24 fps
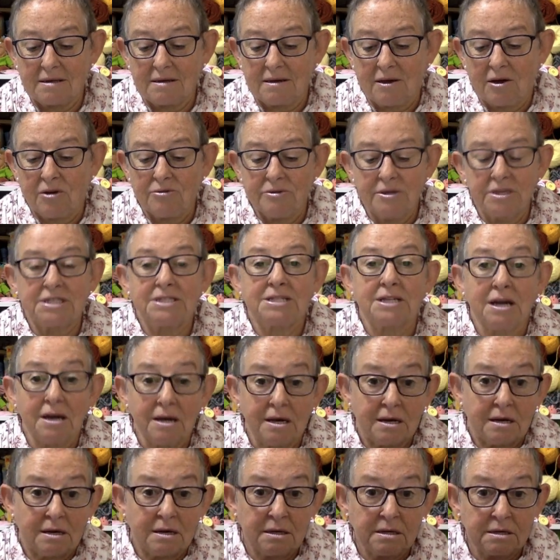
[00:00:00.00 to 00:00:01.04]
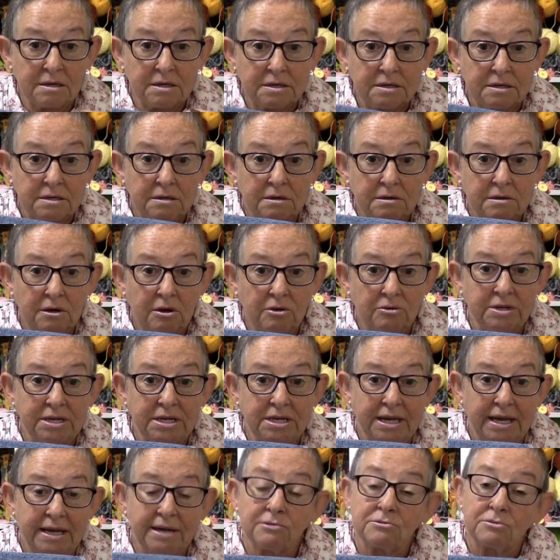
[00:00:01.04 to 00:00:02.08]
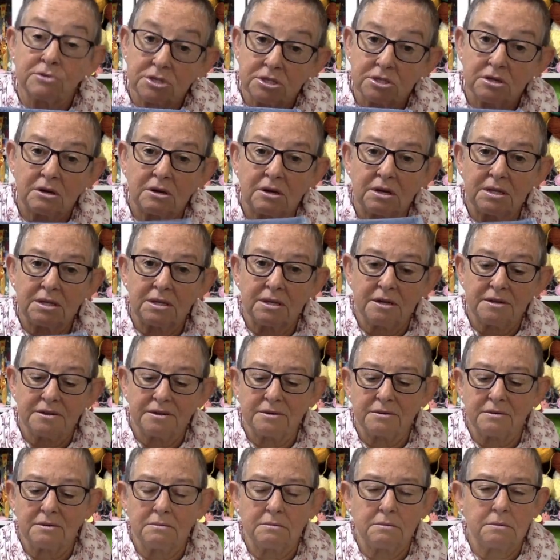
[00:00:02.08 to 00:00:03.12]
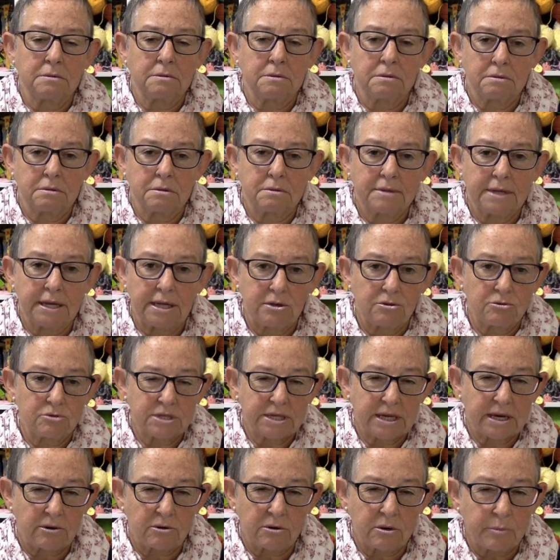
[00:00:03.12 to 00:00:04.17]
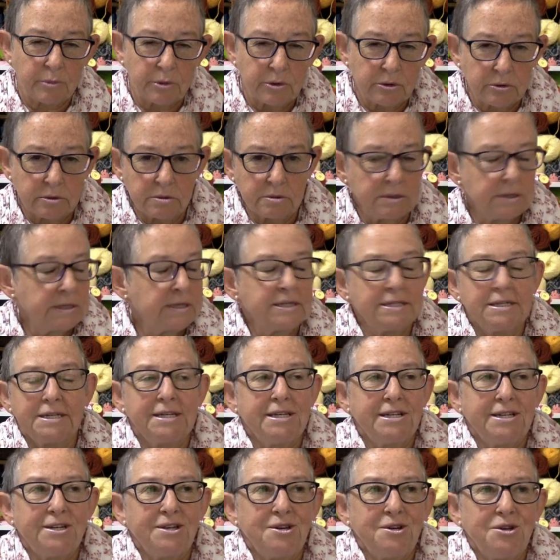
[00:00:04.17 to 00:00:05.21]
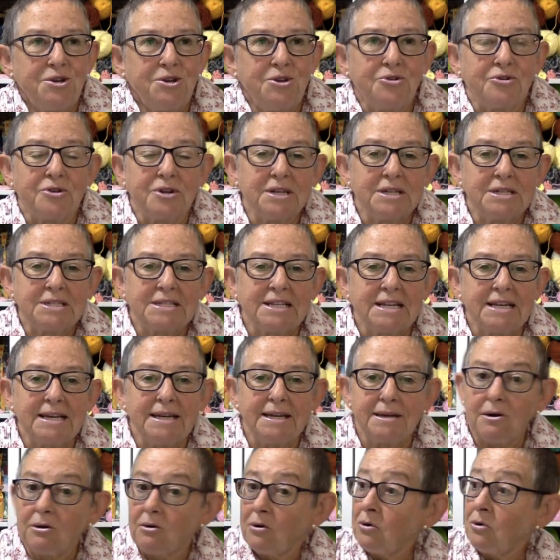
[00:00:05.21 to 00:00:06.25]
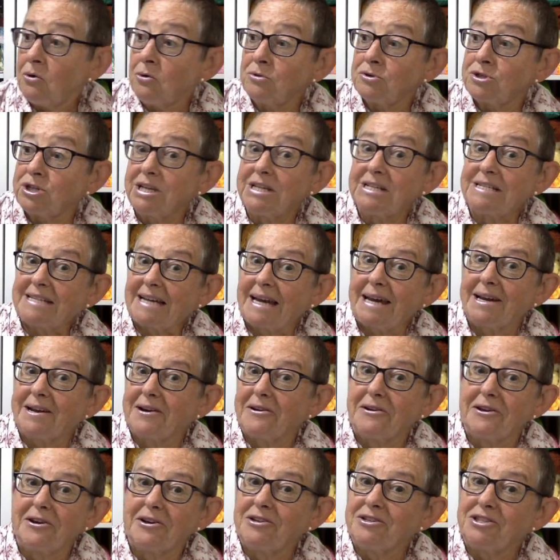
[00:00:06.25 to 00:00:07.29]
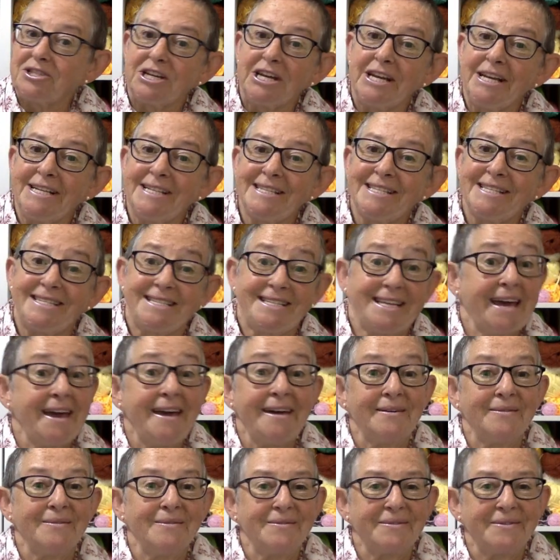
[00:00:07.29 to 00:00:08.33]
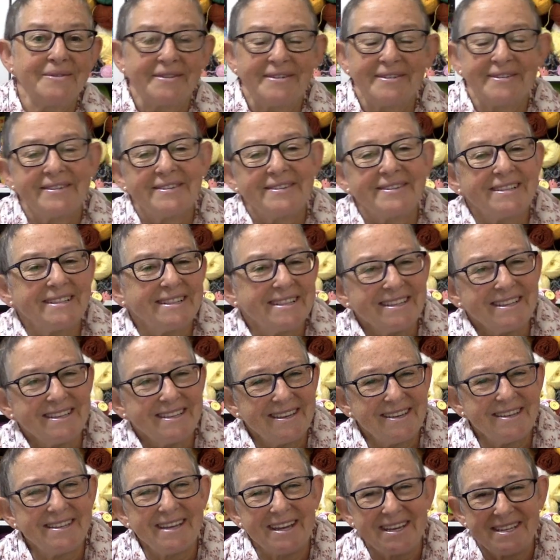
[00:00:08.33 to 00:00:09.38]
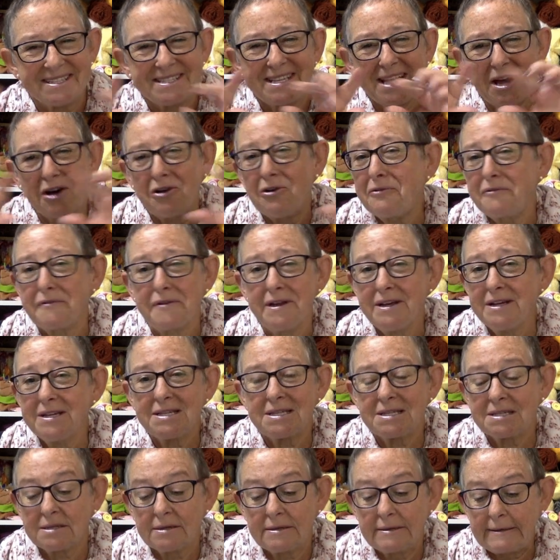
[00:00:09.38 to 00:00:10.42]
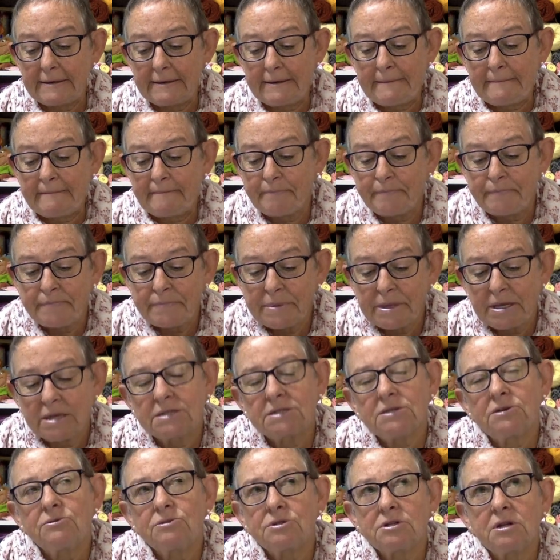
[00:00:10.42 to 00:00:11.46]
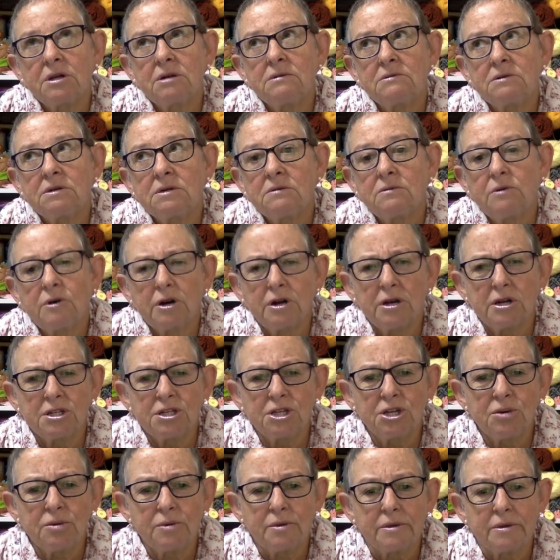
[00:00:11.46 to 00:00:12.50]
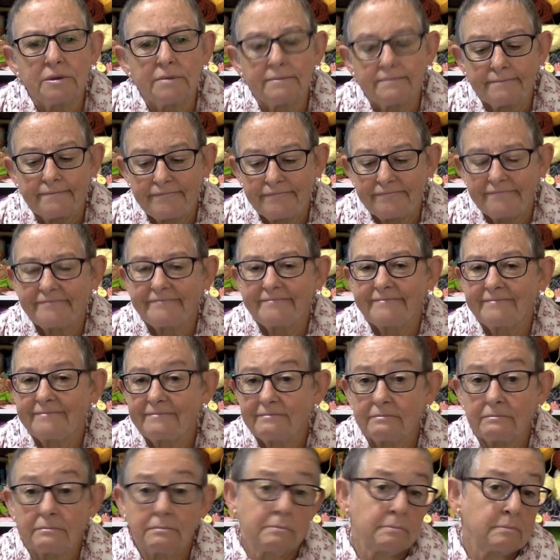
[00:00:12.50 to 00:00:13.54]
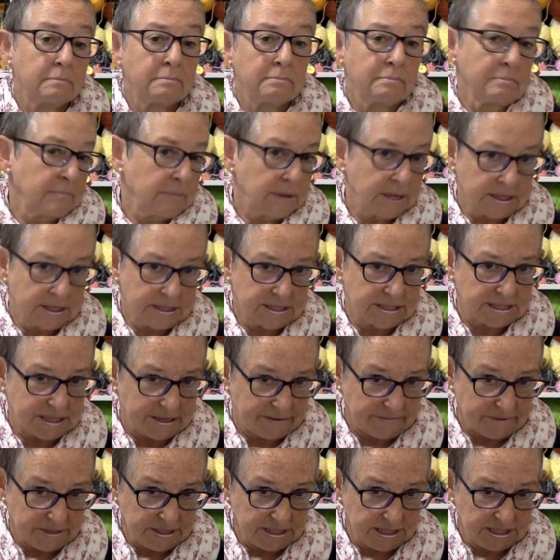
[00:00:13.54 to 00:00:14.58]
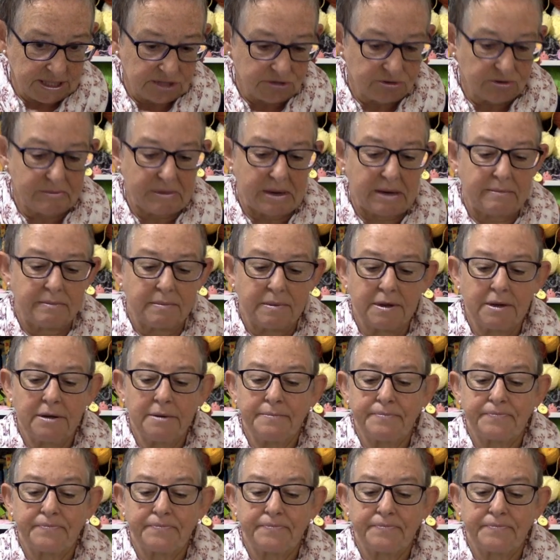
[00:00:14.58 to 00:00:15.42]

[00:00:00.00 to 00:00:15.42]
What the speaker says: on the dark, on the outside, I thought, oh, they look terrible. You can see, oh, she's taken her jeans down. It's that obvious. So it was like, well, what can I do with them? 70s, remember?